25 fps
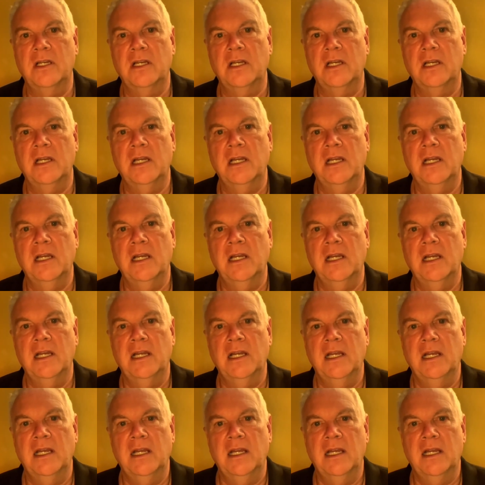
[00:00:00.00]

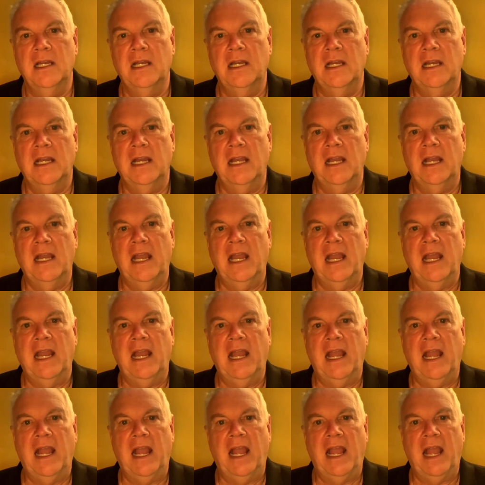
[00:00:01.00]

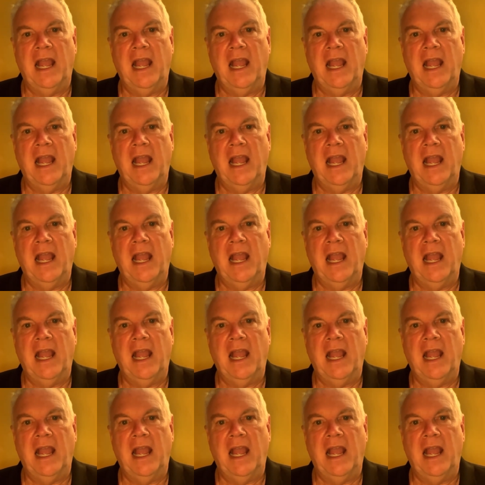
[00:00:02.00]
No one is speaking in this clip.